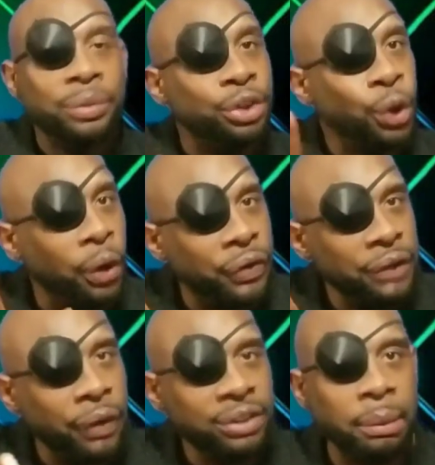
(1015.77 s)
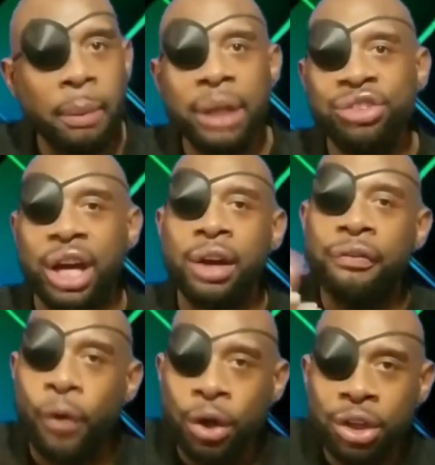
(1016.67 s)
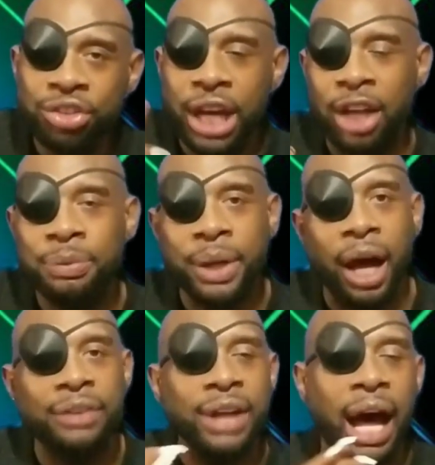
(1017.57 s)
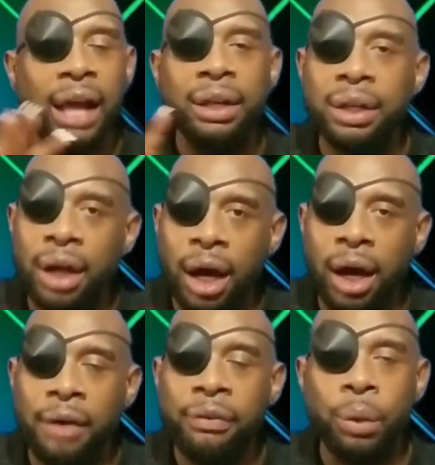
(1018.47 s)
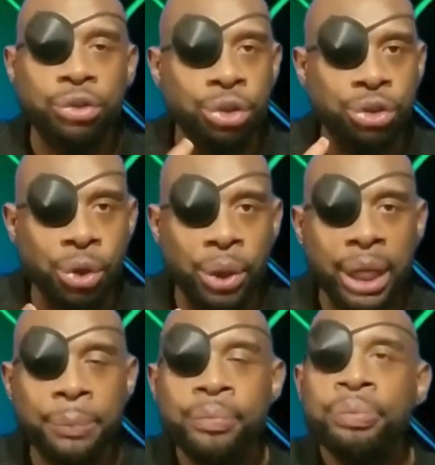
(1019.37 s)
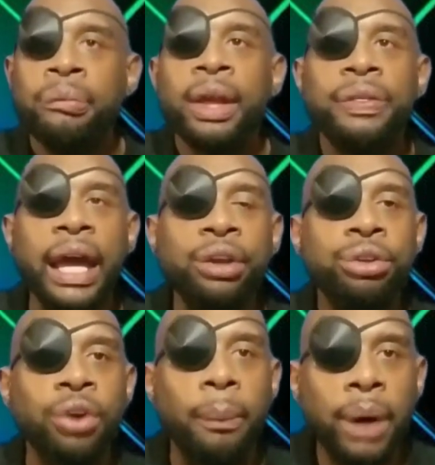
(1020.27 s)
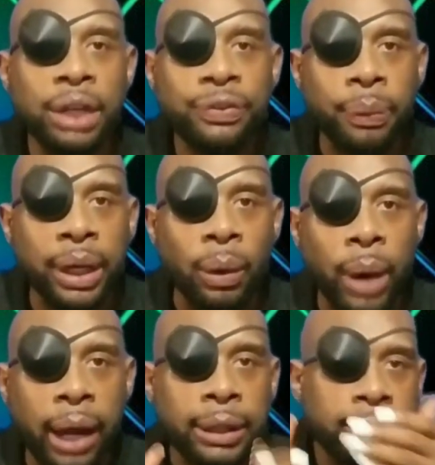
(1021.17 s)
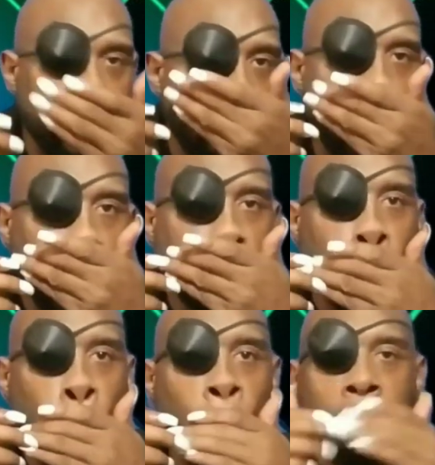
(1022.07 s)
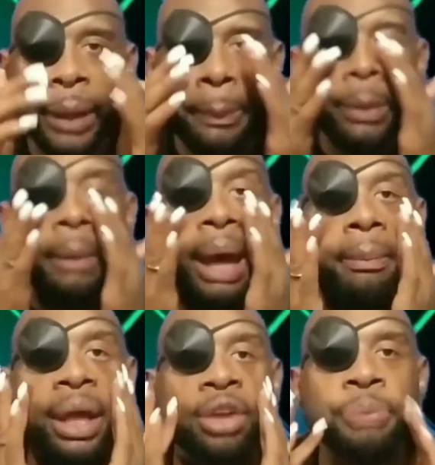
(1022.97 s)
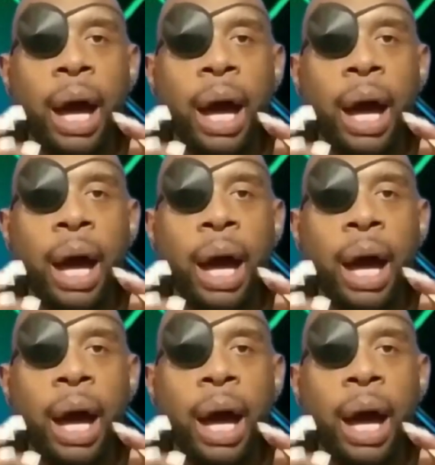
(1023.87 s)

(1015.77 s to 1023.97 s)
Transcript: to do it for the first time on my channel for your challenge because I love what you're doing. Thank you so much for bringing awareness to people about Bell's